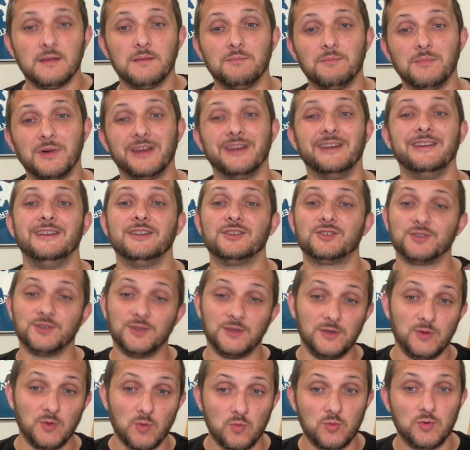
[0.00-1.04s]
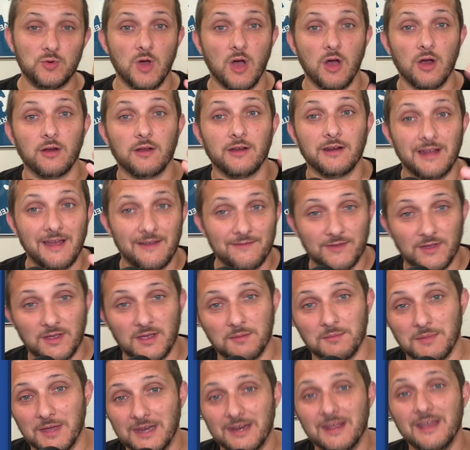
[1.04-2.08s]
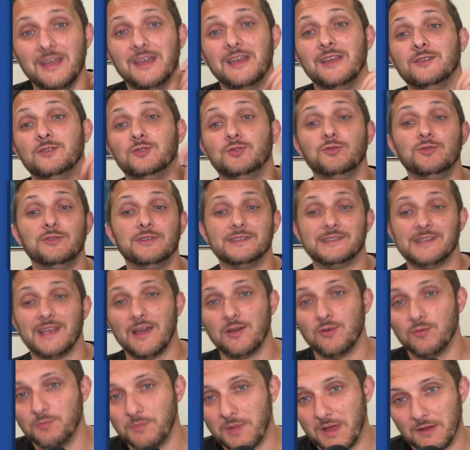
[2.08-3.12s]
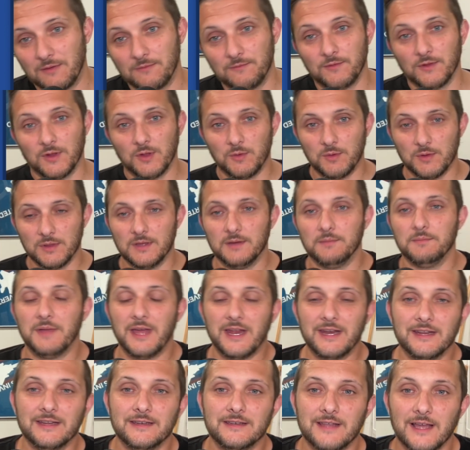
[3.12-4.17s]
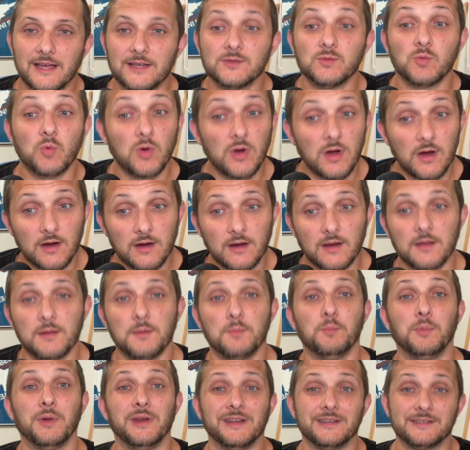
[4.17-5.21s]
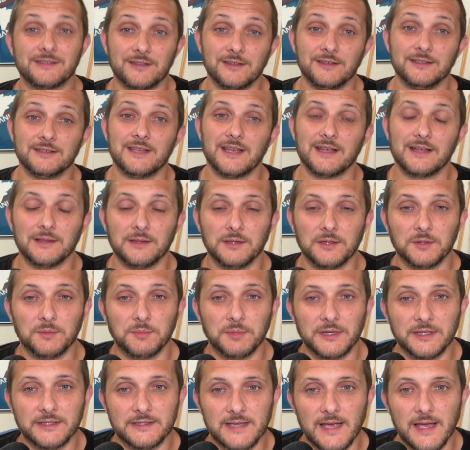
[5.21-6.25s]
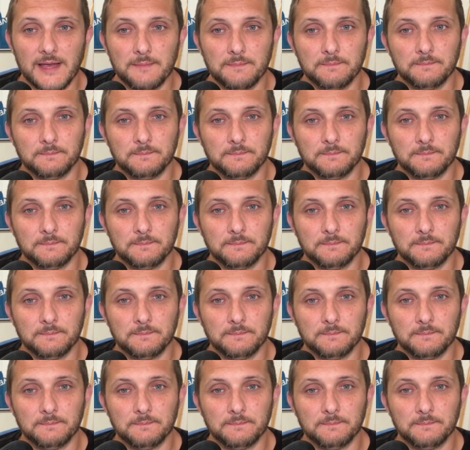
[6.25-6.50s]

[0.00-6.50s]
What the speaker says: But initially, you are going to have to commit to this outbound flow of them. And it does work, but it's going to take a little bit of time.